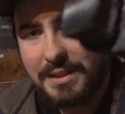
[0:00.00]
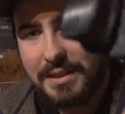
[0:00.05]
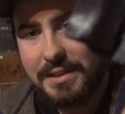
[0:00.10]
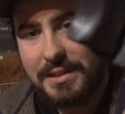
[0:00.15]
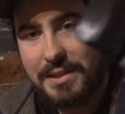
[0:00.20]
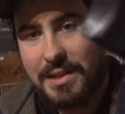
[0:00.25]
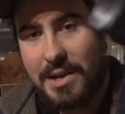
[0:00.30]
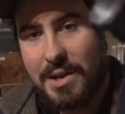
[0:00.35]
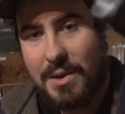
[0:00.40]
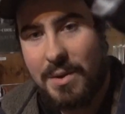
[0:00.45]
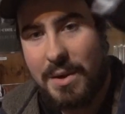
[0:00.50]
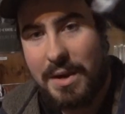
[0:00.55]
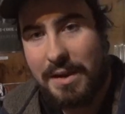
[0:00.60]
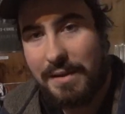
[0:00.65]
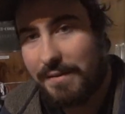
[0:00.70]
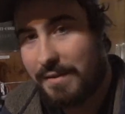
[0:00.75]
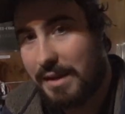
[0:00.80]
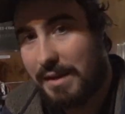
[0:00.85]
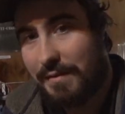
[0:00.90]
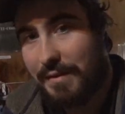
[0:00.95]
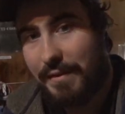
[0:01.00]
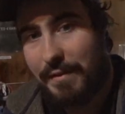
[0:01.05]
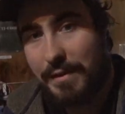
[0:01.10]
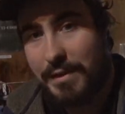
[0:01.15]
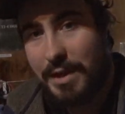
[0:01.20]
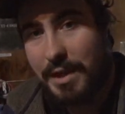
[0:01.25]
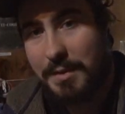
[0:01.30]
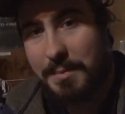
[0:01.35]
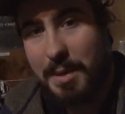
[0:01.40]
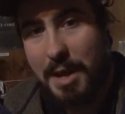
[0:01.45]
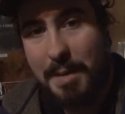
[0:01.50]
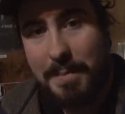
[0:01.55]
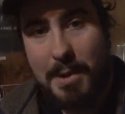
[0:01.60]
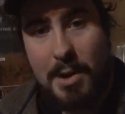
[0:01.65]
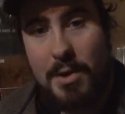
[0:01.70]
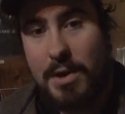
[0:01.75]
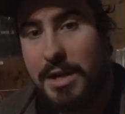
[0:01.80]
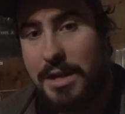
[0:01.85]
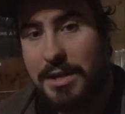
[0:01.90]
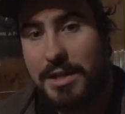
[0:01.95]
So even if it does pop
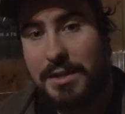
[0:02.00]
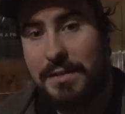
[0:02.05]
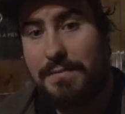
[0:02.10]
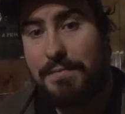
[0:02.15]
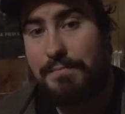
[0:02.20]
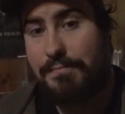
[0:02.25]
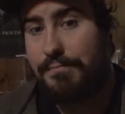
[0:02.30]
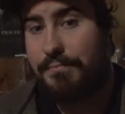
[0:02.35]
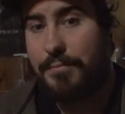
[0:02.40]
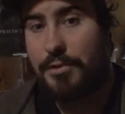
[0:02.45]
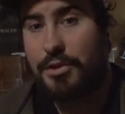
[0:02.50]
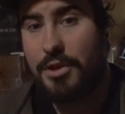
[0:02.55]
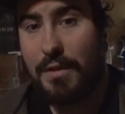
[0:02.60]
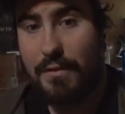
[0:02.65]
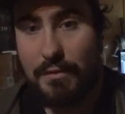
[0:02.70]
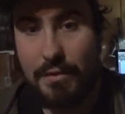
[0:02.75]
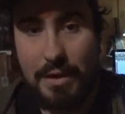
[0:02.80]
out, you can just shove it